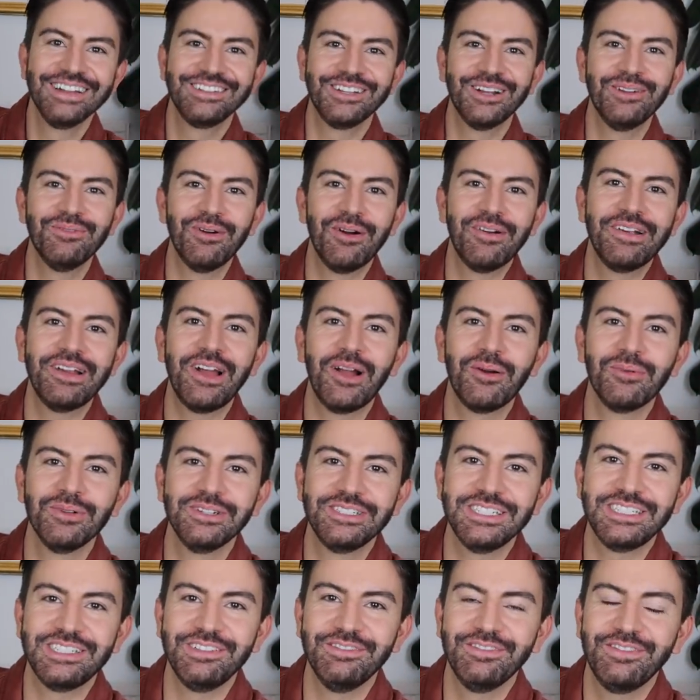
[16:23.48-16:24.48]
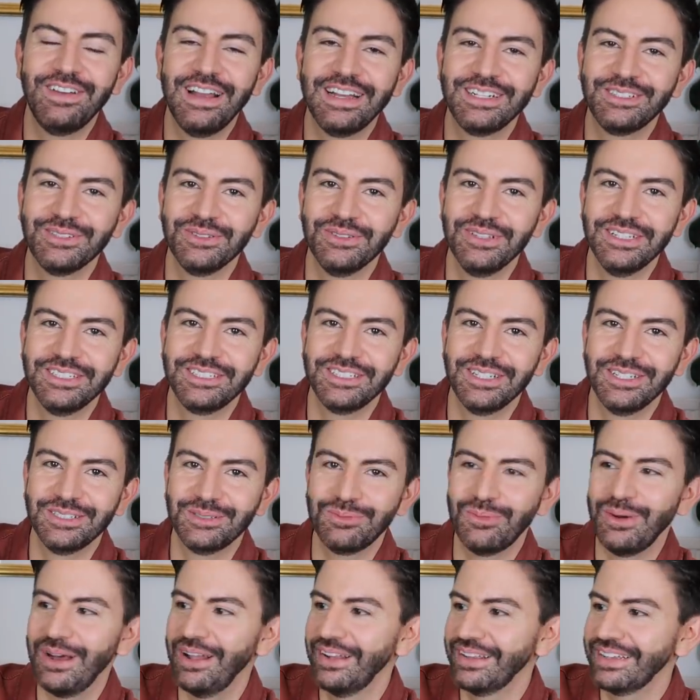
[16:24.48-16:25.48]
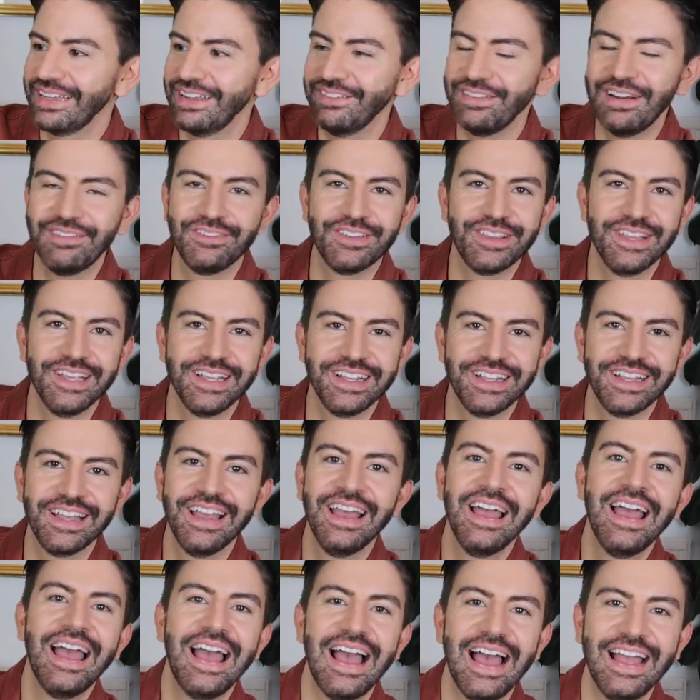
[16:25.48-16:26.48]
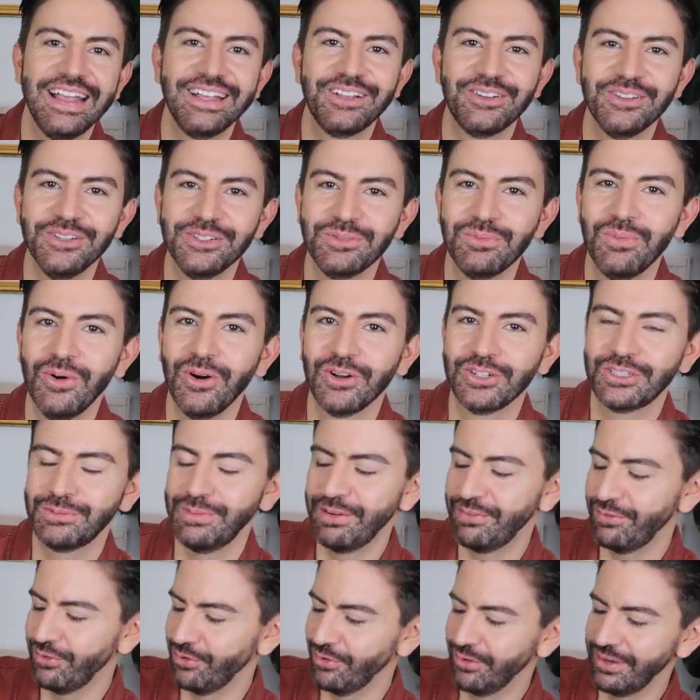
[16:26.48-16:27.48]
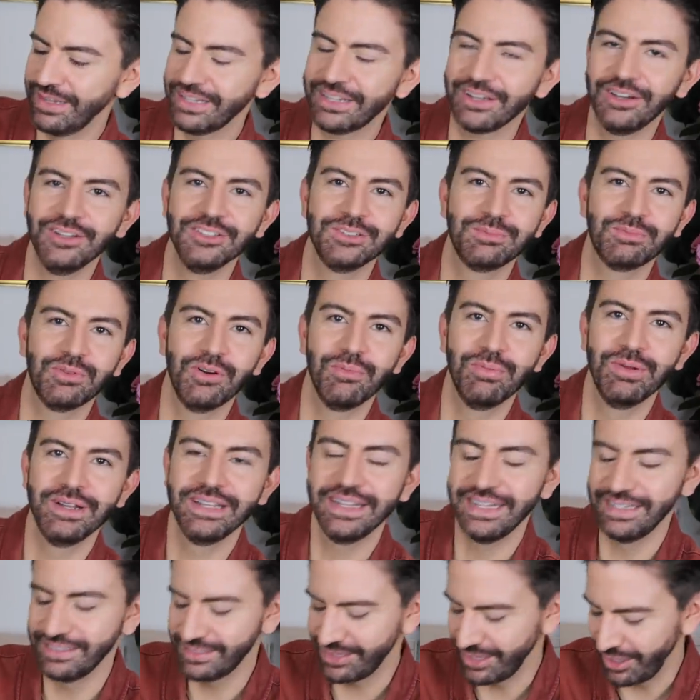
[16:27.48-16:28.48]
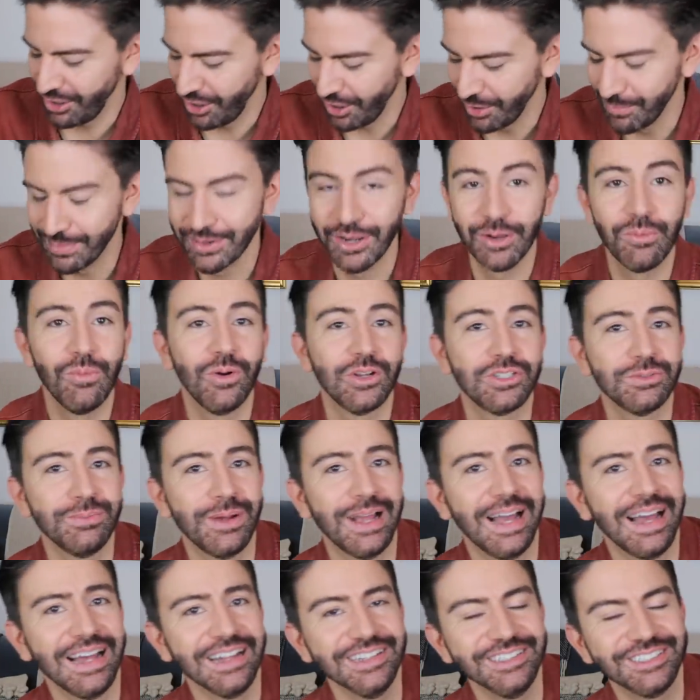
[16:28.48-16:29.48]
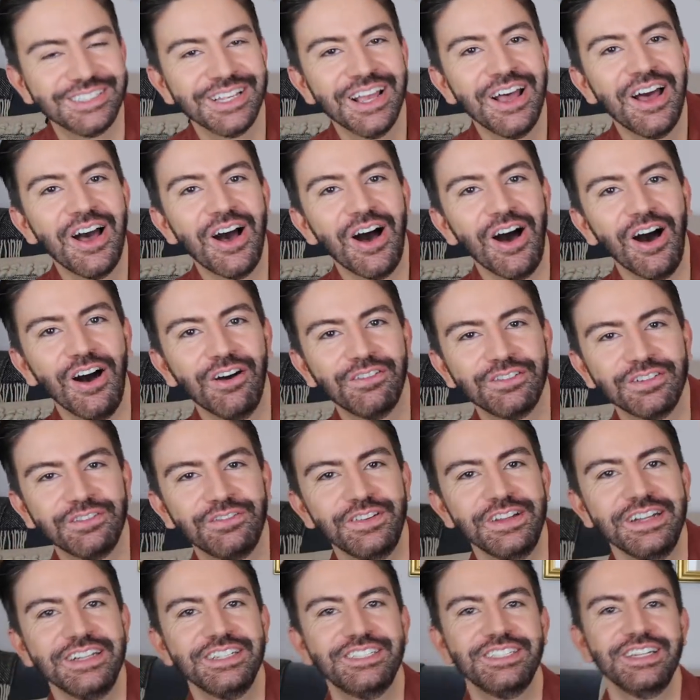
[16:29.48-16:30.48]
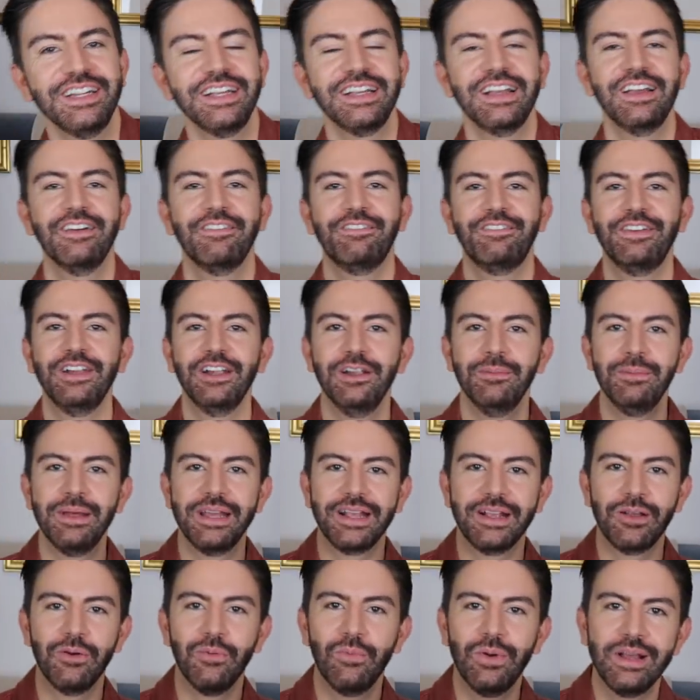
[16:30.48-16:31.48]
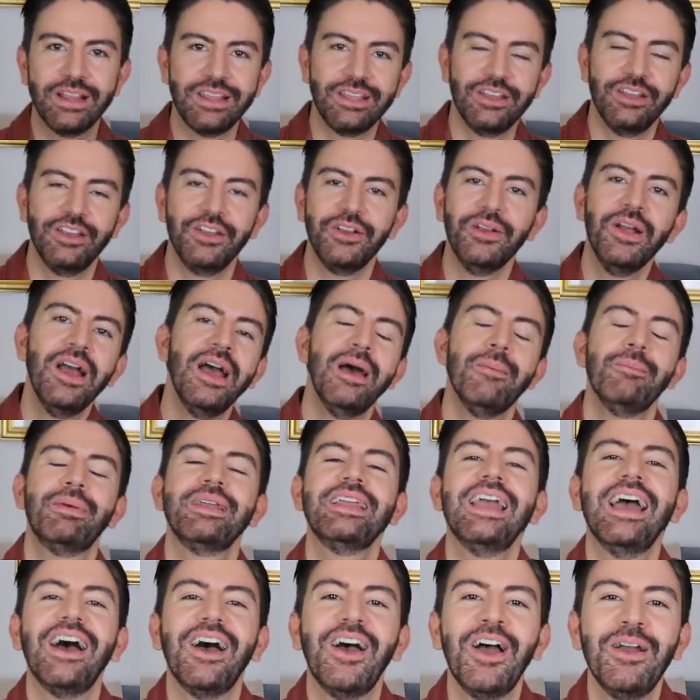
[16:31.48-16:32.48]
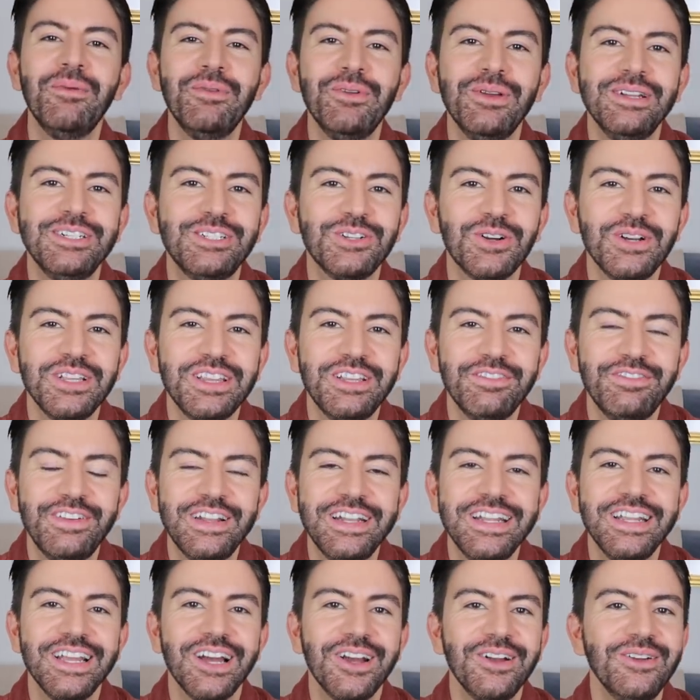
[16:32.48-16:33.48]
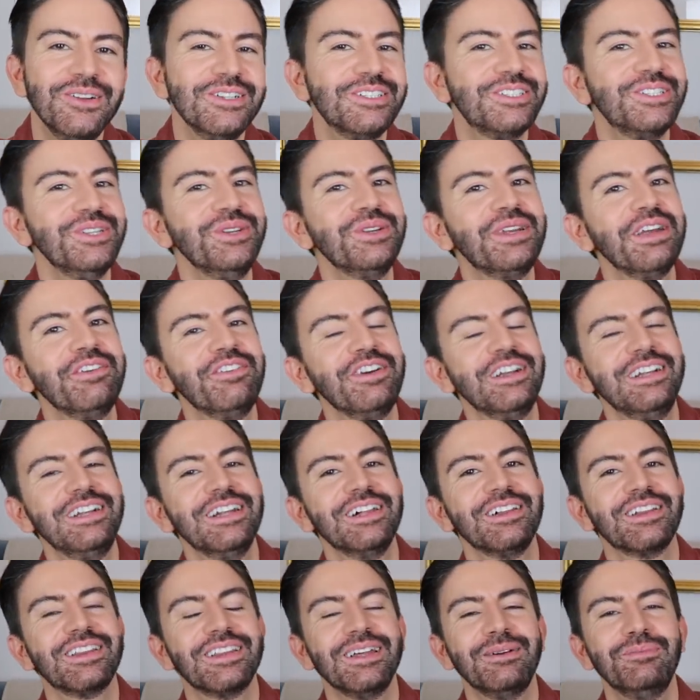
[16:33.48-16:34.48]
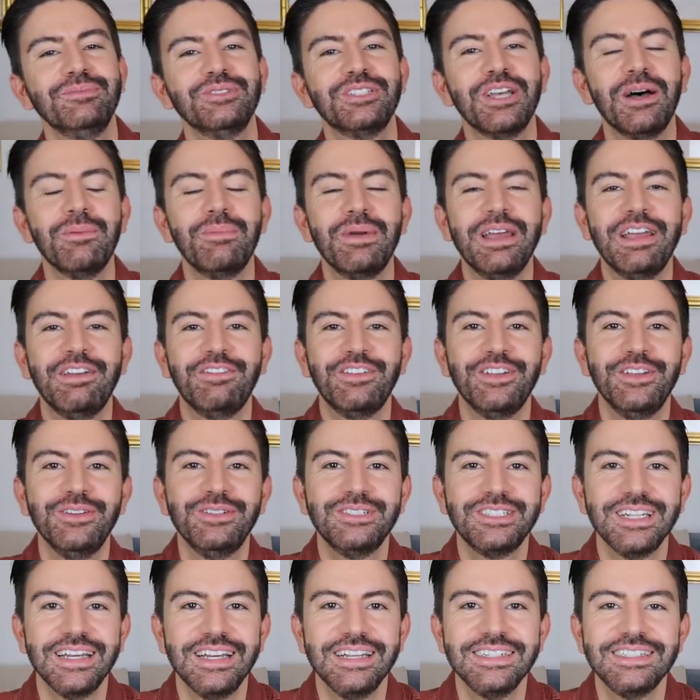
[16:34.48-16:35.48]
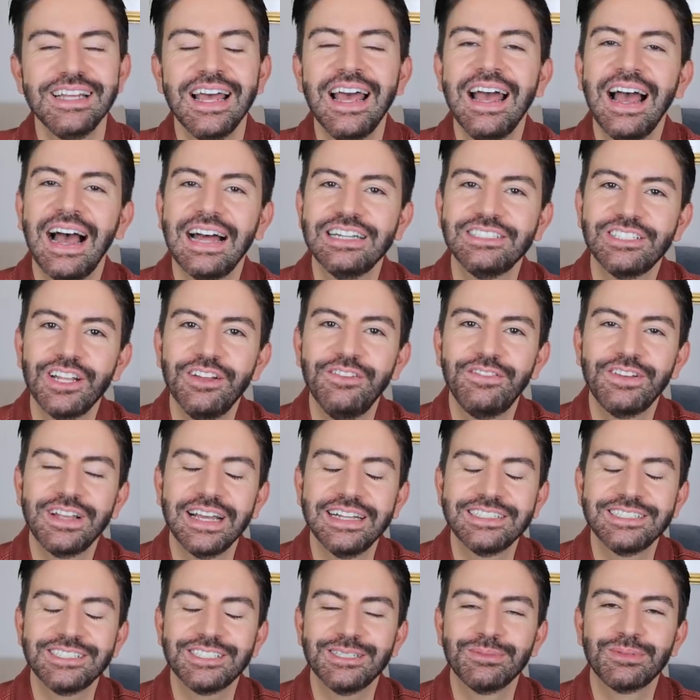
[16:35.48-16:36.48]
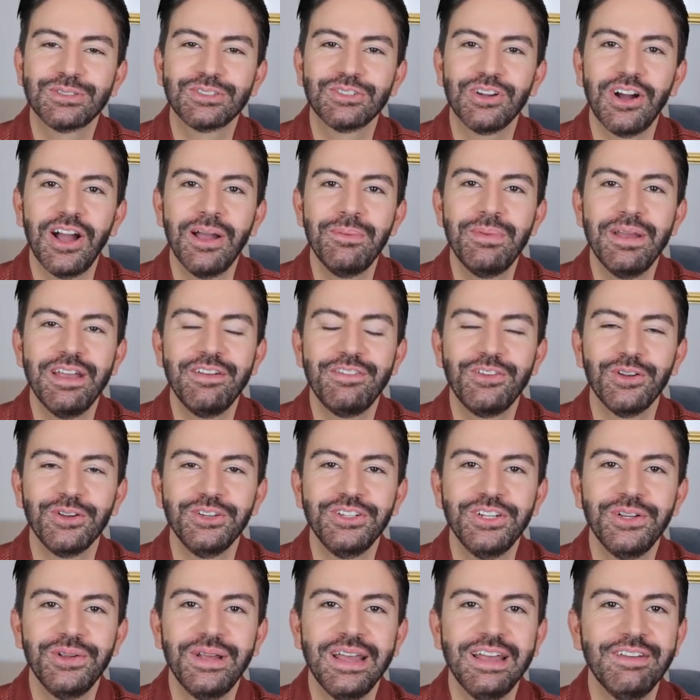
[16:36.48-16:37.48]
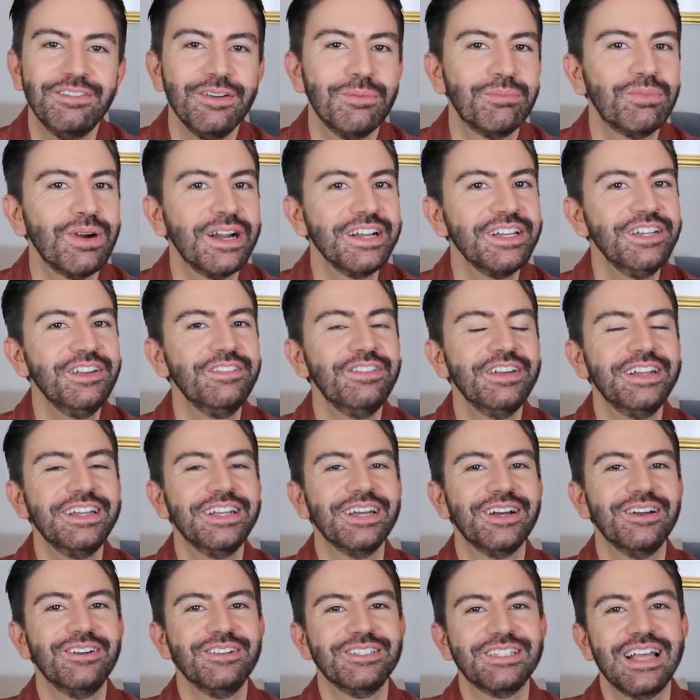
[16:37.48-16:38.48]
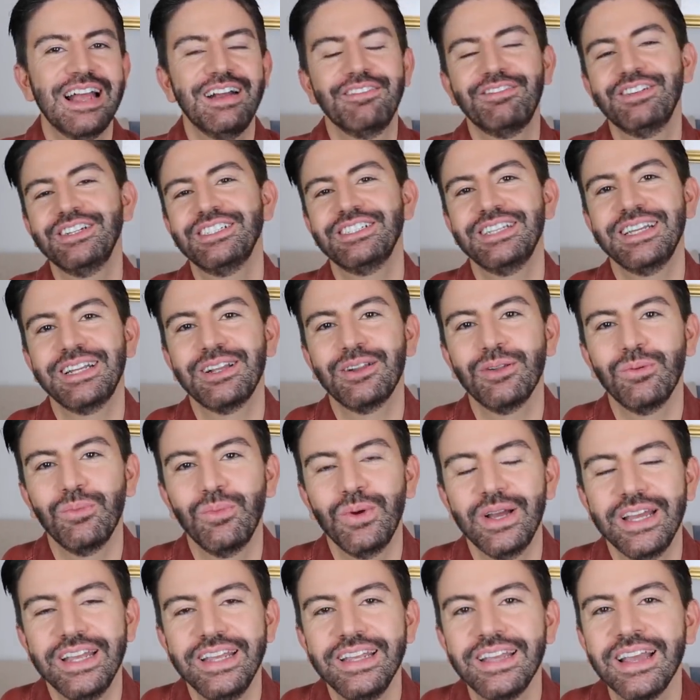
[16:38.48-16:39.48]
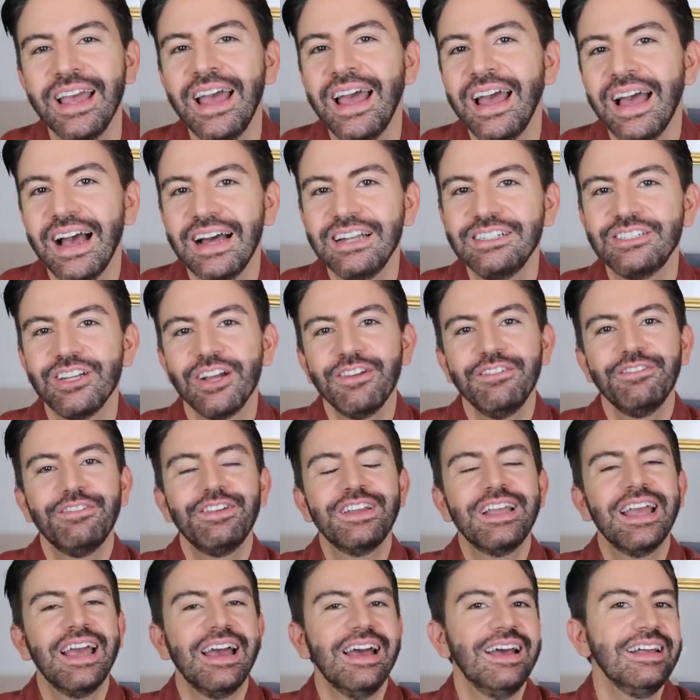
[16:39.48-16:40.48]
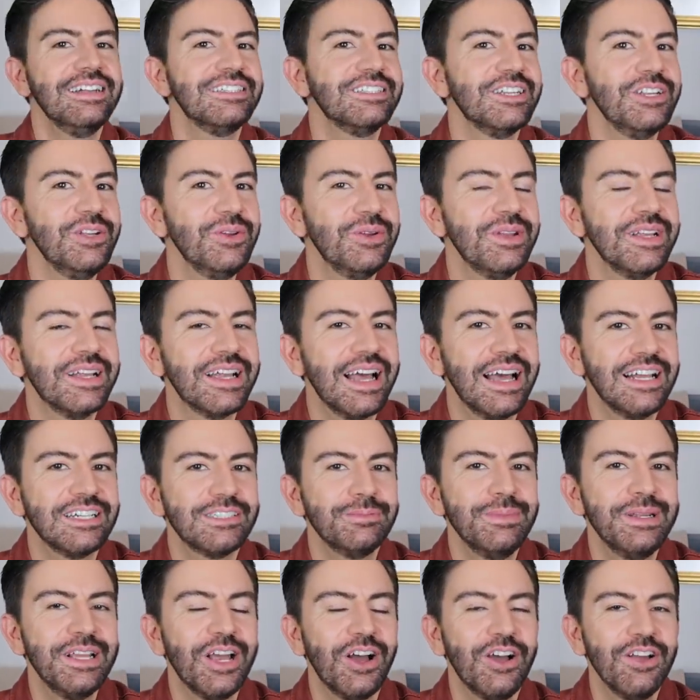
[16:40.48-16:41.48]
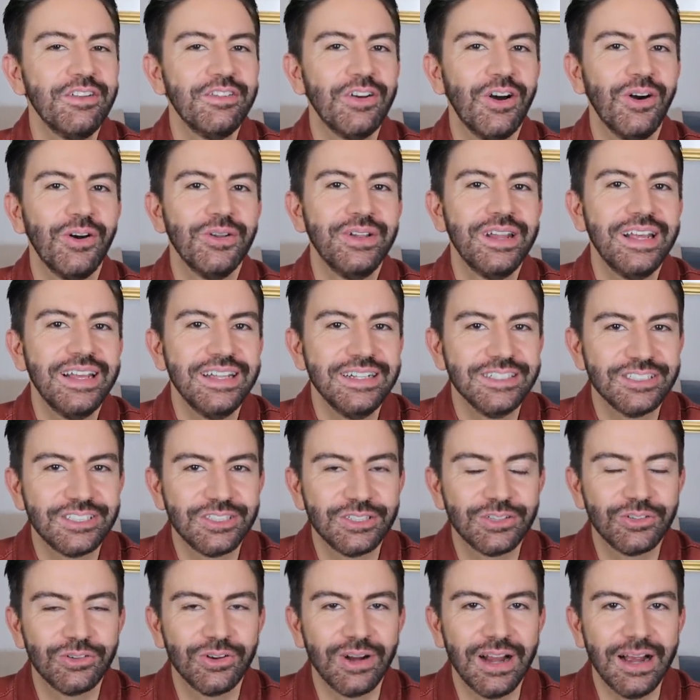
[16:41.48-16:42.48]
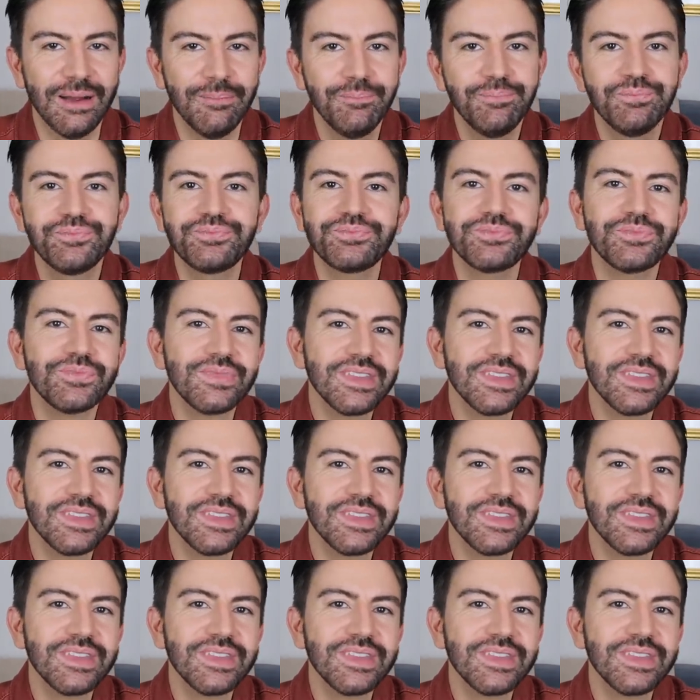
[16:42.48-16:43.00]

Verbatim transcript: Don't worry, I will disinfect all this as well and give everything a good wash before it goes properly into the home and I'll wash my hands after finishing filming with you. But yeah, I hope you enjoyed the video. Do give it a little thumbs up if you did and don't forget to subscribe if you're new here for brand new videos every single week. And don't forget, you can catch me over on Instagram